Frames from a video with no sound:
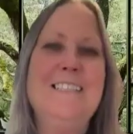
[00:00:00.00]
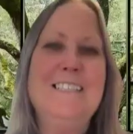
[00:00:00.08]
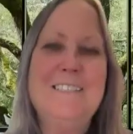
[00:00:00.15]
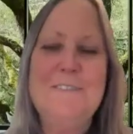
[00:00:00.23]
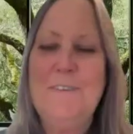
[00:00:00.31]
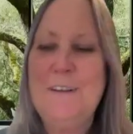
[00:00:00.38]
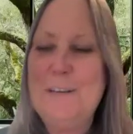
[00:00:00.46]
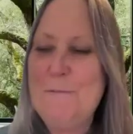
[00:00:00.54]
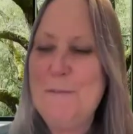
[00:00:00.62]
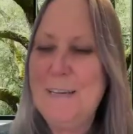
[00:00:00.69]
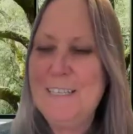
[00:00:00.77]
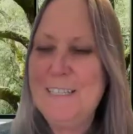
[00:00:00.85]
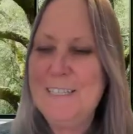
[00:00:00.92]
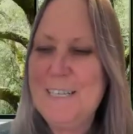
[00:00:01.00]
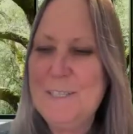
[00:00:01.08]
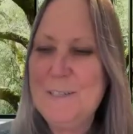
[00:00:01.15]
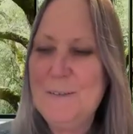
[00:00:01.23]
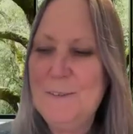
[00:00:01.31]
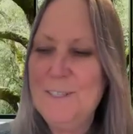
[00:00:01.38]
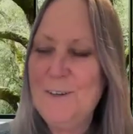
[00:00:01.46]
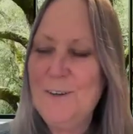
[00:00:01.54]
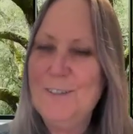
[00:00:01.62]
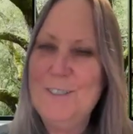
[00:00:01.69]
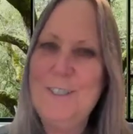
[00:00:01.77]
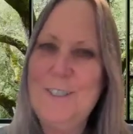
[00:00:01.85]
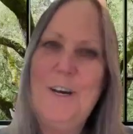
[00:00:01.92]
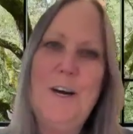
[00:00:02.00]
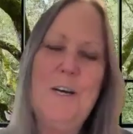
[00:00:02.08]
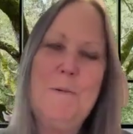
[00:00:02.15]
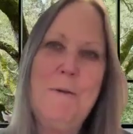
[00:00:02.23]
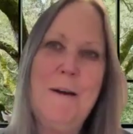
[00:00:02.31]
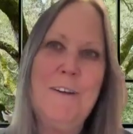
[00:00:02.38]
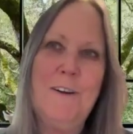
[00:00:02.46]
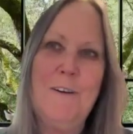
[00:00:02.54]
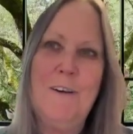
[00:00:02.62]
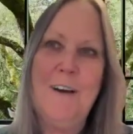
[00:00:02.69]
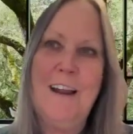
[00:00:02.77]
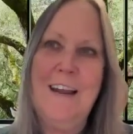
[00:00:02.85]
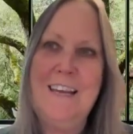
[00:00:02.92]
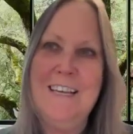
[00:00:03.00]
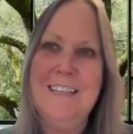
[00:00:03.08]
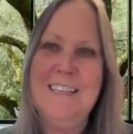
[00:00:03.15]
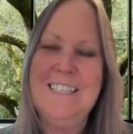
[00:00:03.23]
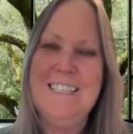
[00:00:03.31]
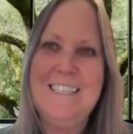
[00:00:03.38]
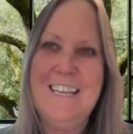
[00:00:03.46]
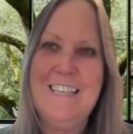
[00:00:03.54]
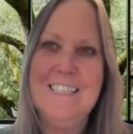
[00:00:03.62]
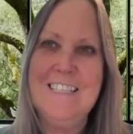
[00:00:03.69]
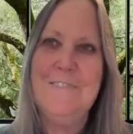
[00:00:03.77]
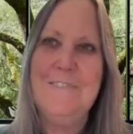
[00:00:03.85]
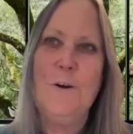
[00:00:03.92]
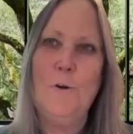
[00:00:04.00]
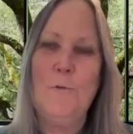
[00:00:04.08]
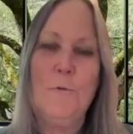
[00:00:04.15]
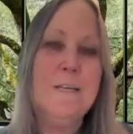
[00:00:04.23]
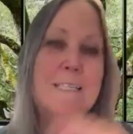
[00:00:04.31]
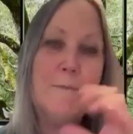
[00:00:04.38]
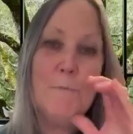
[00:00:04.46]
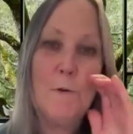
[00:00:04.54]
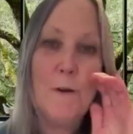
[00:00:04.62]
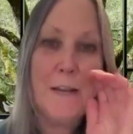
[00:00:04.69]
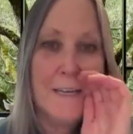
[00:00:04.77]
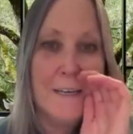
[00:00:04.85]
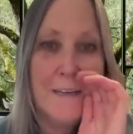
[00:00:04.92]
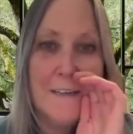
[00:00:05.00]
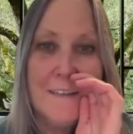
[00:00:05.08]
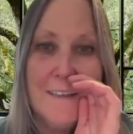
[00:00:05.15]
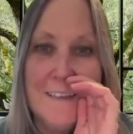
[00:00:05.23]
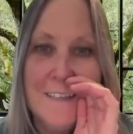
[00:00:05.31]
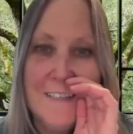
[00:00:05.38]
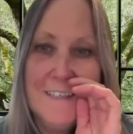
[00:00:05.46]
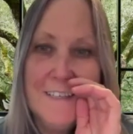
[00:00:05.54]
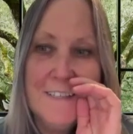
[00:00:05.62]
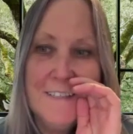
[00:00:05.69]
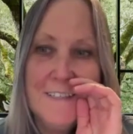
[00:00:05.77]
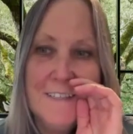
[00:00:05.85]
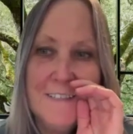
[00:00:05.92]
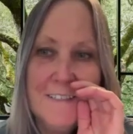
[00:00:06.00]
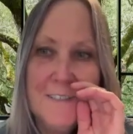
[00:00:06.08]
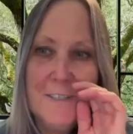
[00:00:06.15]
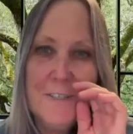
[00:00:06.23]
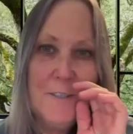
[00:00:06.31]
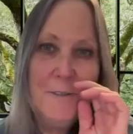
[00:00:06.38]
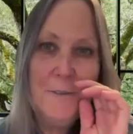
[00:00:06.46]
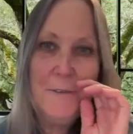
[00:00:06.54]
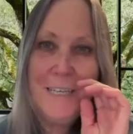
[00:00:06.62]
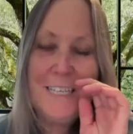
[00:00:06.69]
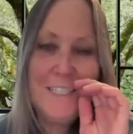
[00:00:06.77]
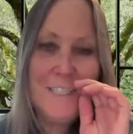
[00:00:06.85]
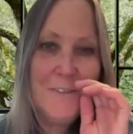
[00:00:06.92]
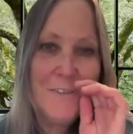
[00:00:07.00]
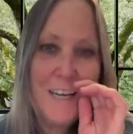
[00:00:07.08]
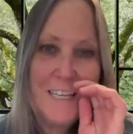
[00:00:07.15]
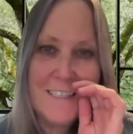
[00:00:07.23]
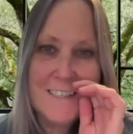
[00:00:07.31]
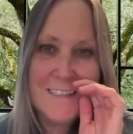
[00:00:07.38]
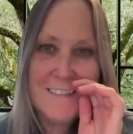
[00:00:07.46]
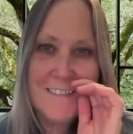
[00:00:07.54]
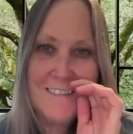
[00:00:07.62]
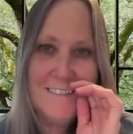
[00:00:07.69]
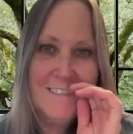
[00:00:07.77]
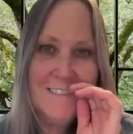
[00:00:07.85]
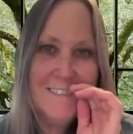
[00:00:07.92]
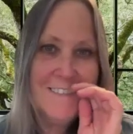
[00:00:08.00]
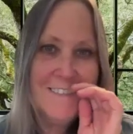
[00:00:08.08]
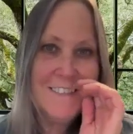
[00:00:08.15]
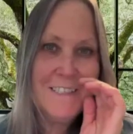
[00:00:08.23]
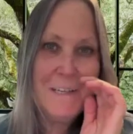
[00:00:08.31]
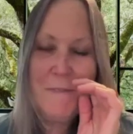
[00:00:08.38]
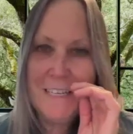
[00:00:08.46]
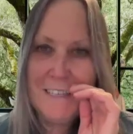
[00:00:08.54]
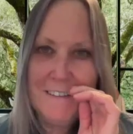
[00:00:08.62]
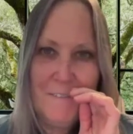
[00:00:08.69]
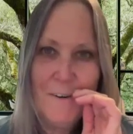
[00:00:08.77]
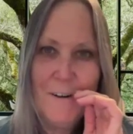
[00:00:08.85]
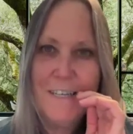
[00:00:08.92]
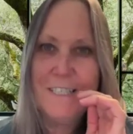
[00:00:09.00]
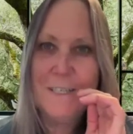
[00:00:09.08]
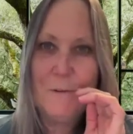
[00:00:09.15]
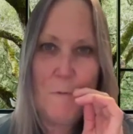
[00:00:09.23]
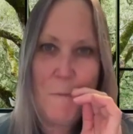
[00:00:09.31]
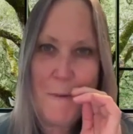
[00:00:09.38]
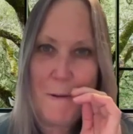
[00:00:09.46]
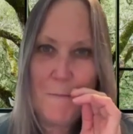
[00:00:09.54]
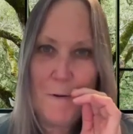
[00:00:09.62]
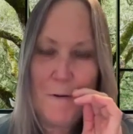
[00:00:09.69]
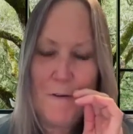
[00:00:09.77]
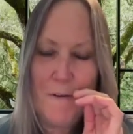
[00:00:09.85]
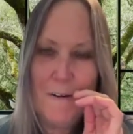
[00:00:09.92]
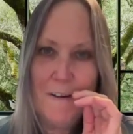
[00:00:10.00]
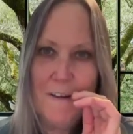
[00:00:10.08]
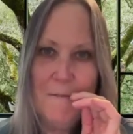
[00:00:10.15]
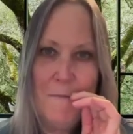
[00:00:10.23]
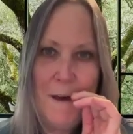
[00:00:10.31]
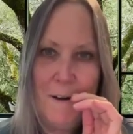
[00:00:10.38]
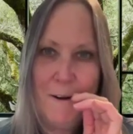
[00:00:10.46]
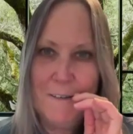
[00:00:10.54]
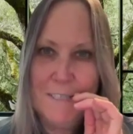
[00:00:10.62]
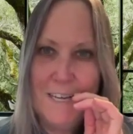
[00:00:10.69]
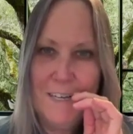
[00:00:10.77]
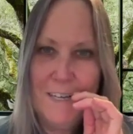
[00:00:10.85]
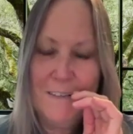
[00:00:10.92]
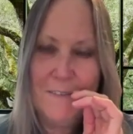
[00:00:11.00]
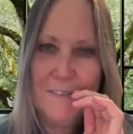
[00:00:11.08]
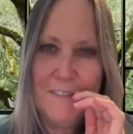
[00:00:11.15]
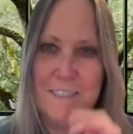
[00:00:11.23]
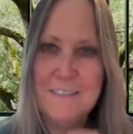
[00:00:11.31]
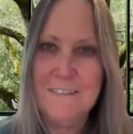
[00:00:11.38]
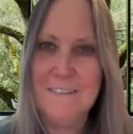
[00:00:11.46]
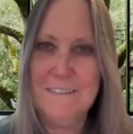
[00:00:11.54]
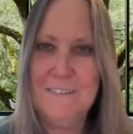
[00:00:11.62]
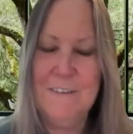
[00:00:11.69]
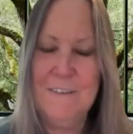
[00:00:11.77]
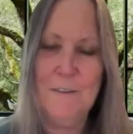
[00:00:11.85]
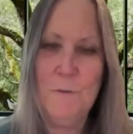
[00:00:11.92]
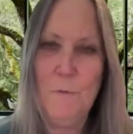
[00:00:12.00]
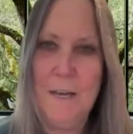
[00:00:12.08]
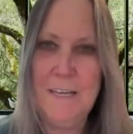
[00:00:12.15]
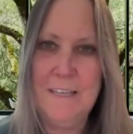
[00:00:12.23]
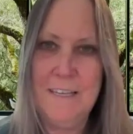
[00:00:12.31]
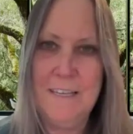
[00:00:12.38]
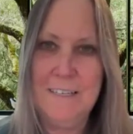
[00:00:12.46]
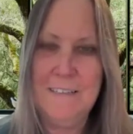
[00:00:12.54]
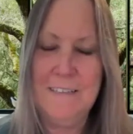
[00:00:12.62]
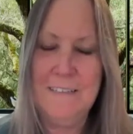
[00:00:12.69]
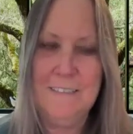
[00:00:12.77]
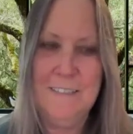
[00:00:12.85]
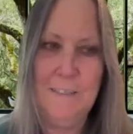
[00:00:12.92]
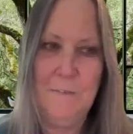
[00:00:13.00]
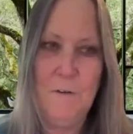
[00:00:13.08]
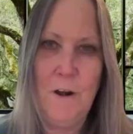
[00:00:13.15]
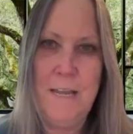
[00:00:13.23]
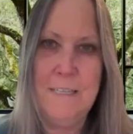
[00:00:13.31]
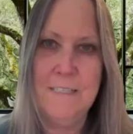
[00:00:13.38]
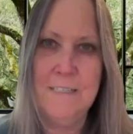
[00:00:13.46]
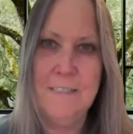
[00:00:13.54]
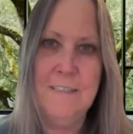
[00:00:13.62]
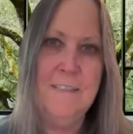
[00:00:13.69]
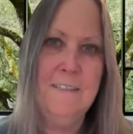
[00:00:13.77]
It's funny because as you were starting to talk about her, I had this sense of her whispering to each of us something for us to remember about ourselves, the way that a little friend